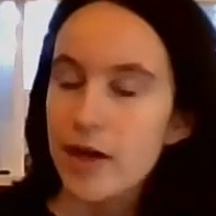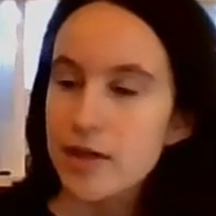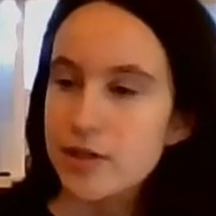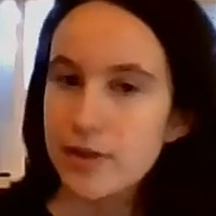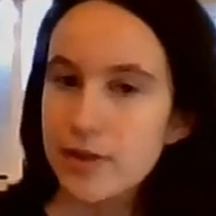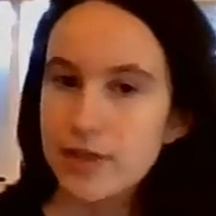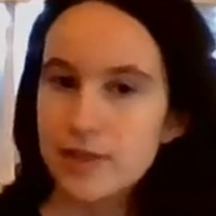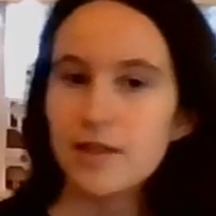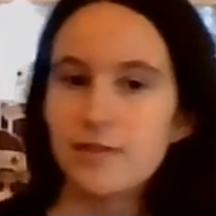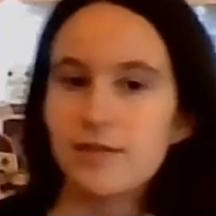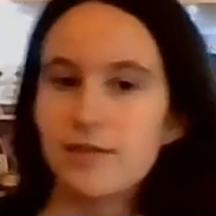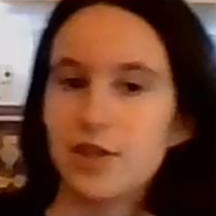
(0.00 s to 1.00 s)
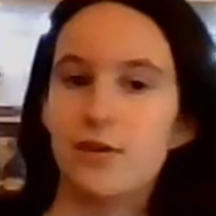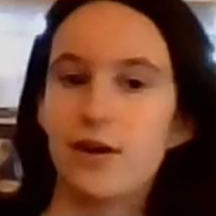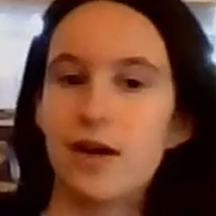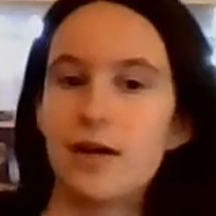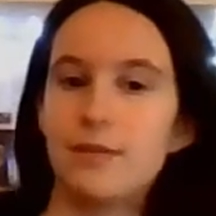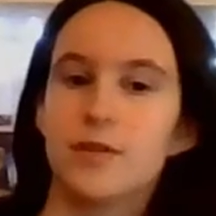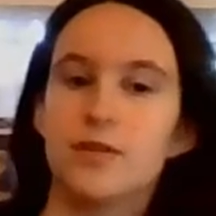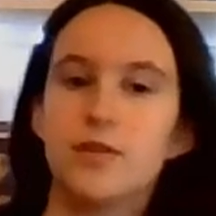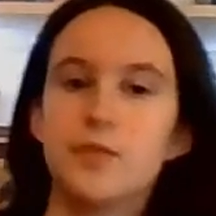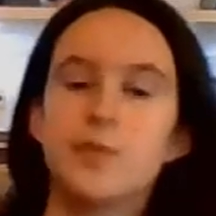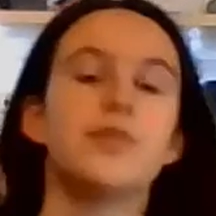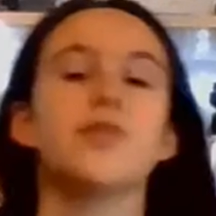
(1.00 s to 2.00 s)
So in today's video I'm going
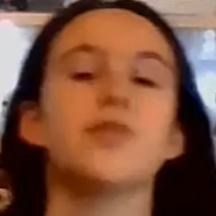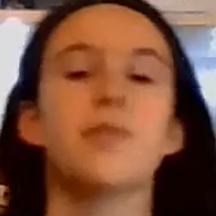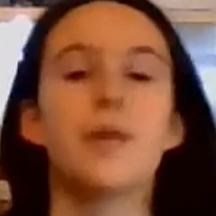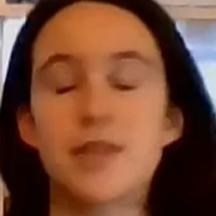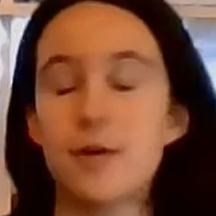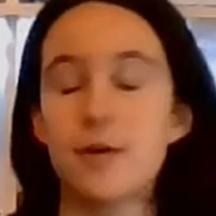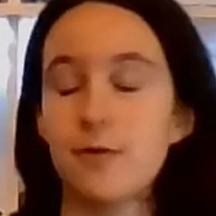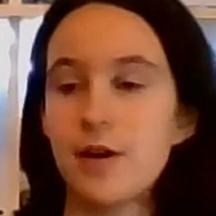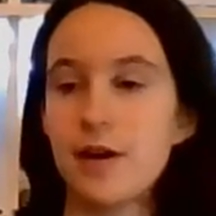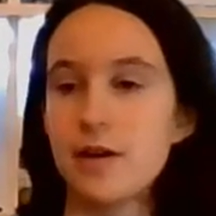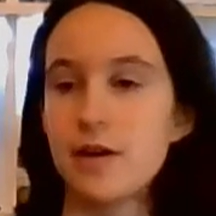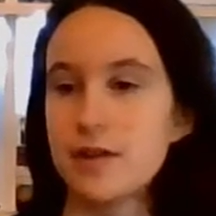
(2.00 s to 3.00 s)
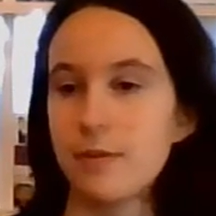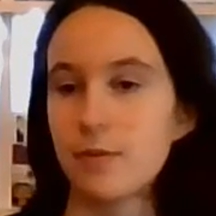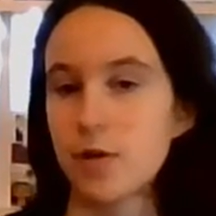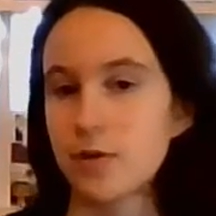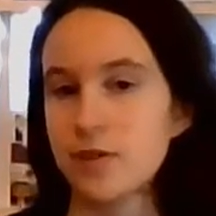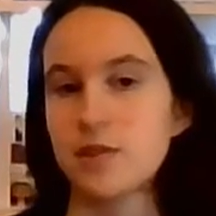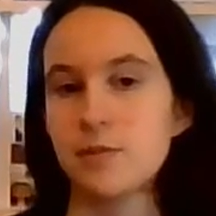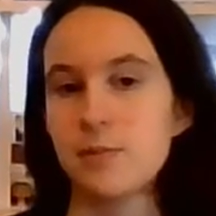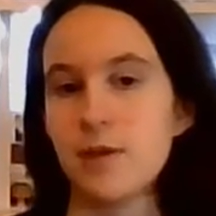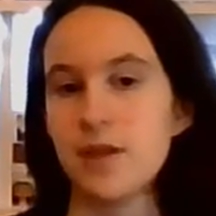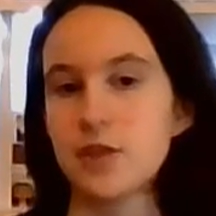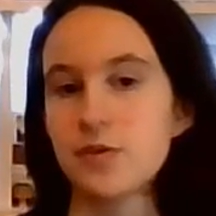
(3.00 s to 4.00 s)
to be doing something a bit different. I am going to
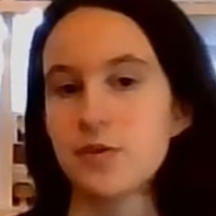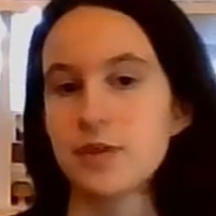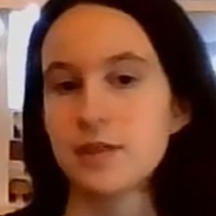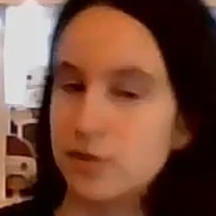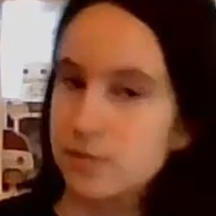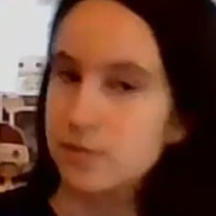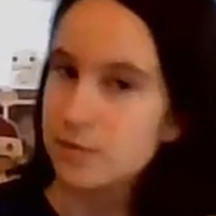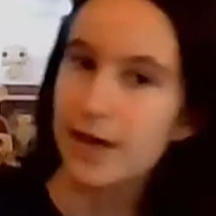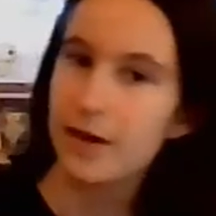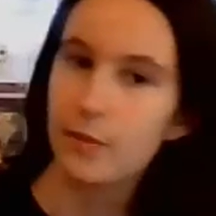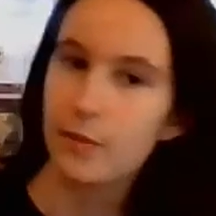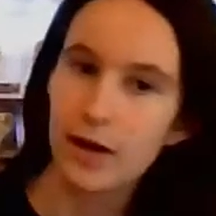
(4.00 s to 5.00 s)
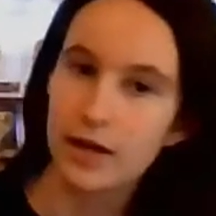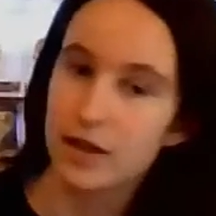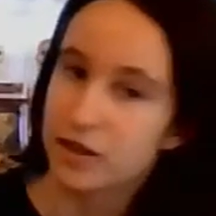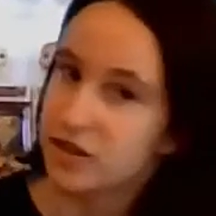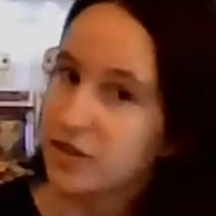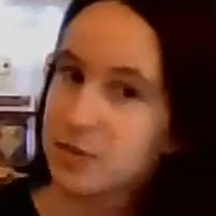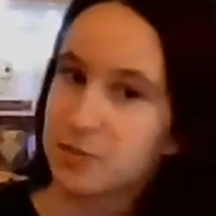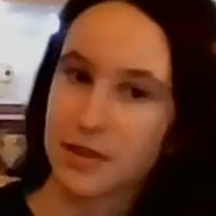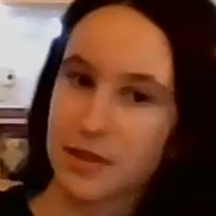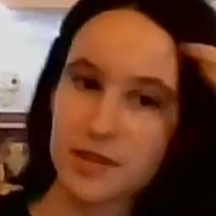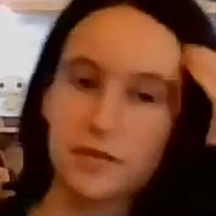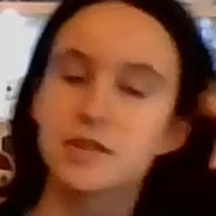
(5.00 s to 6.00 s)
be doing some DIY Christmas
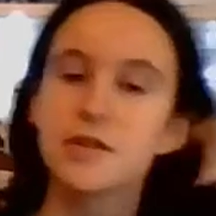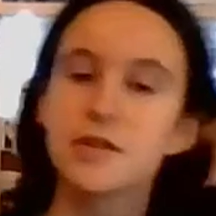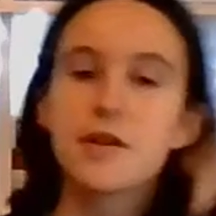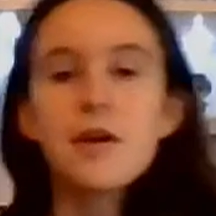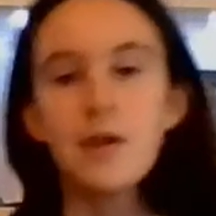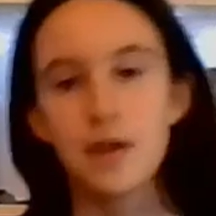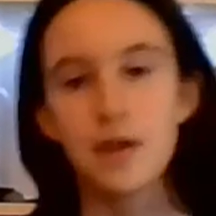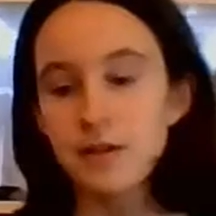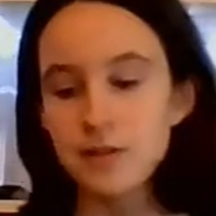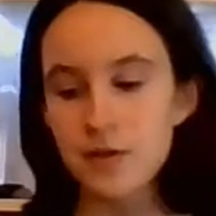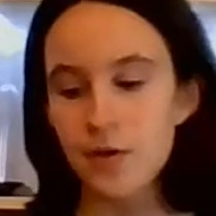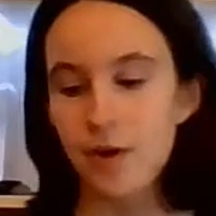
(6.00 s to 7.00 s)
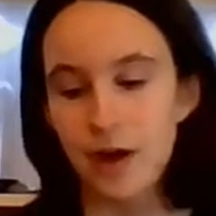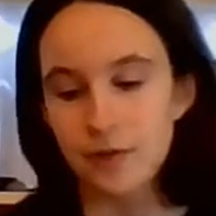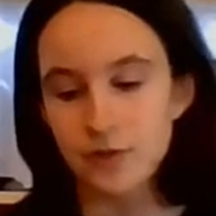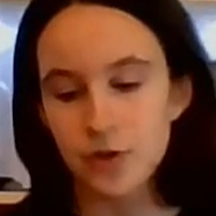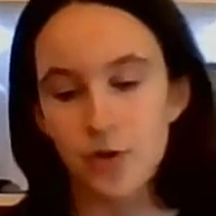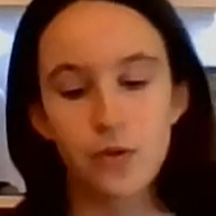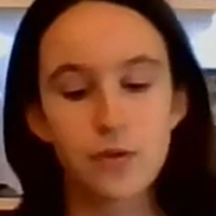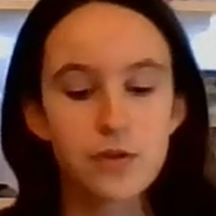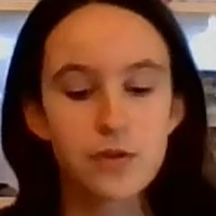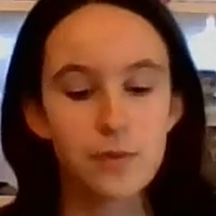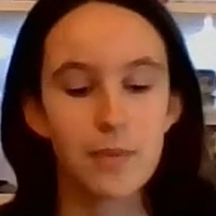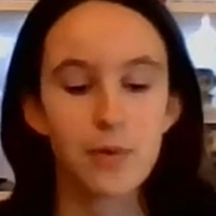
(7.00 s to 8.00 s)
presents. So I have
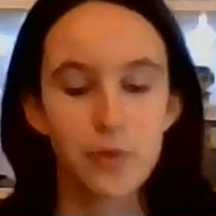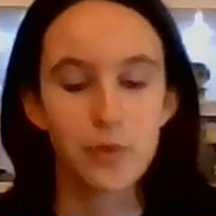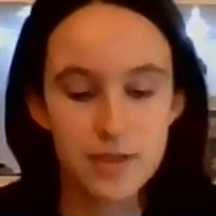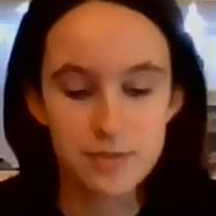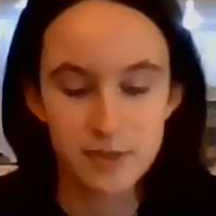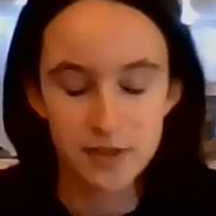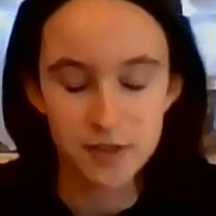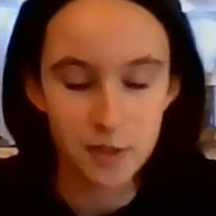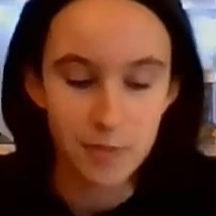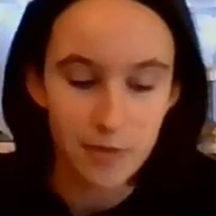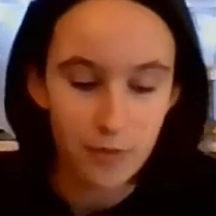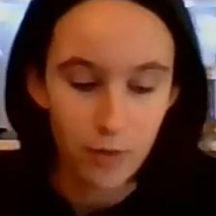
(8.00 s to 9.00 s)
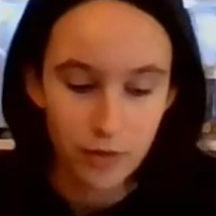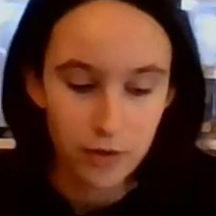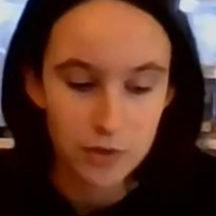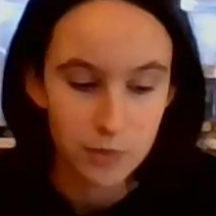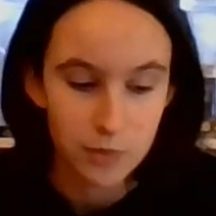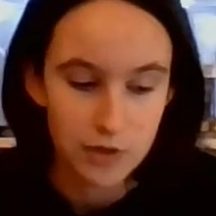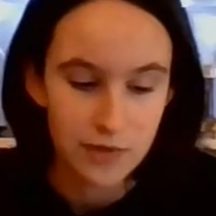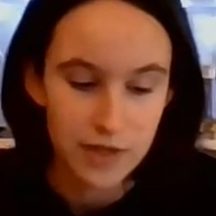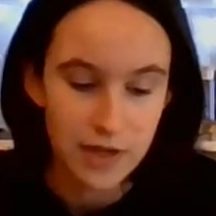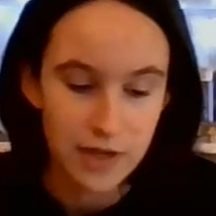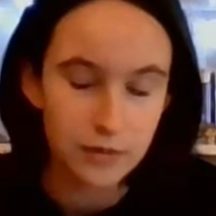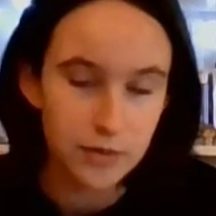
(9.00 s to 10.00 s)
told the people who these presents are going to be for not to watch the
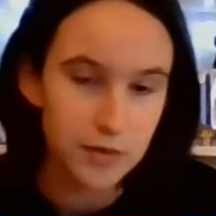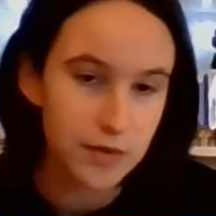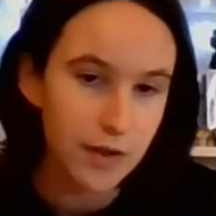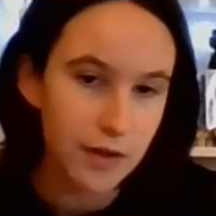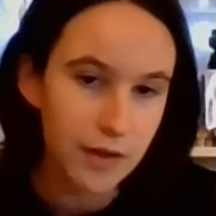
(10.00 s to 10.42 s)
videos.